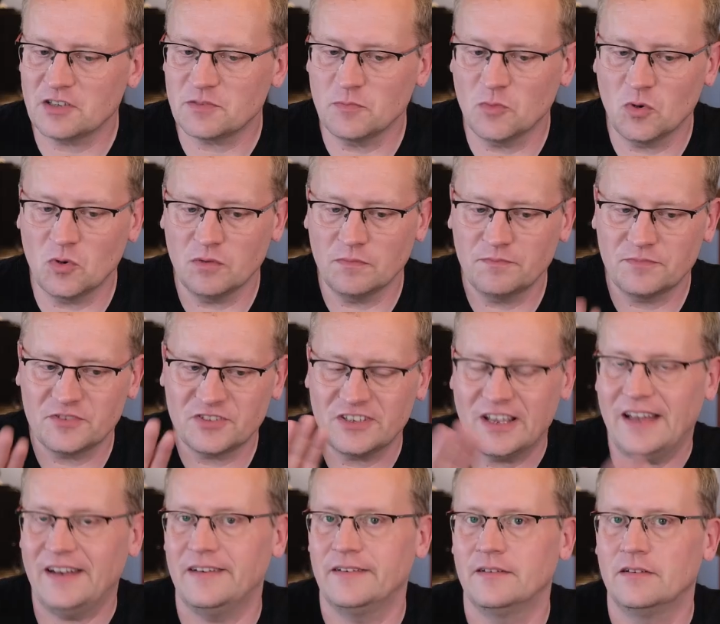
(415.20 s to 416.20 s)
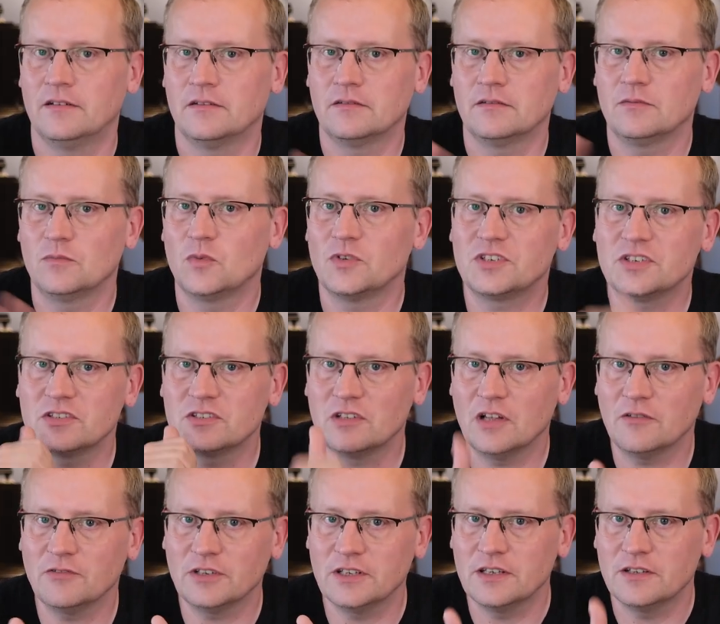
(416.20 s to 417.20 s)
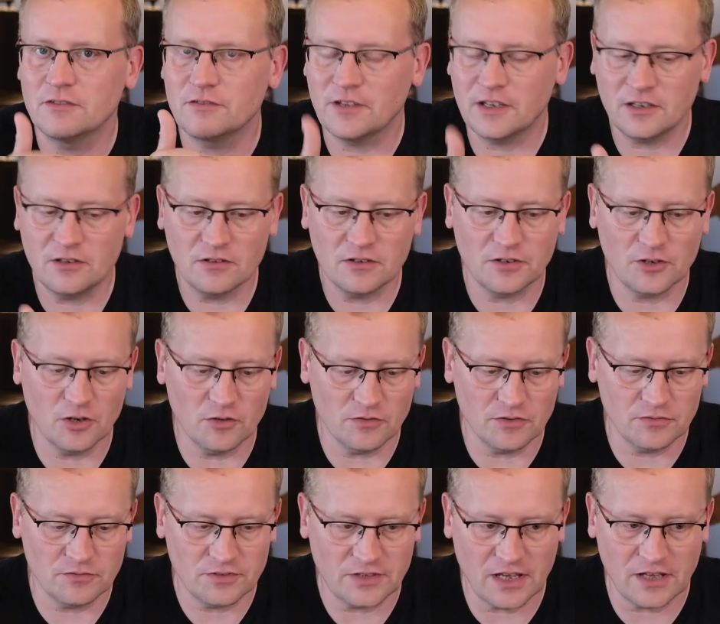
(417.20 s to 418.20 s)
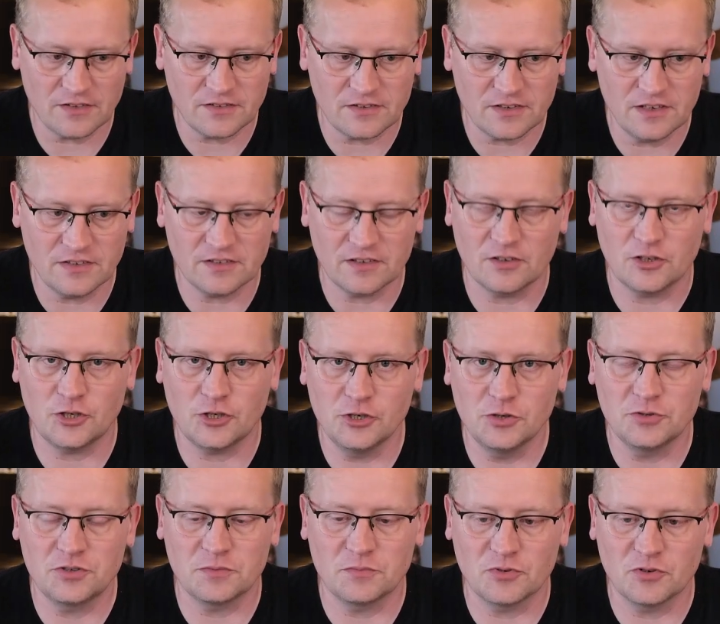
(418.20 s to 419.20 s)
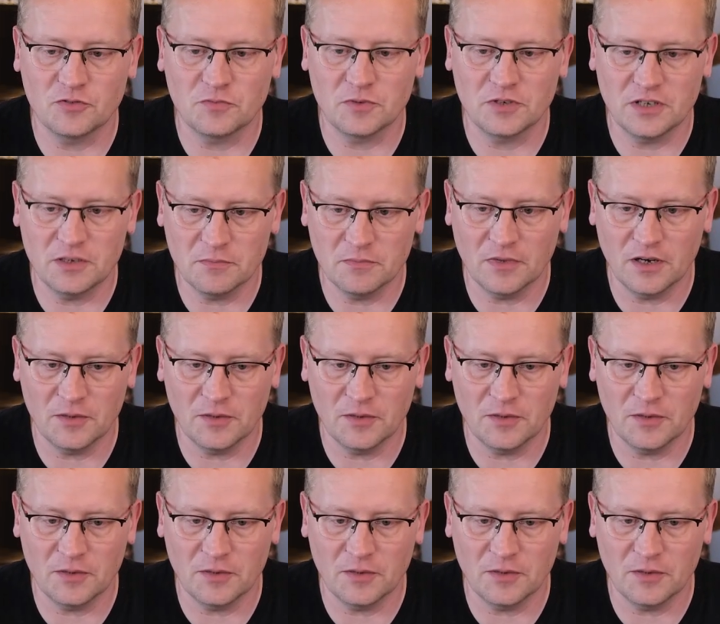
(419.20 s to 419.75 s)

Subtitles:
more satin, which is lovely. Thank you, Lenovo. That is a huge improvement in my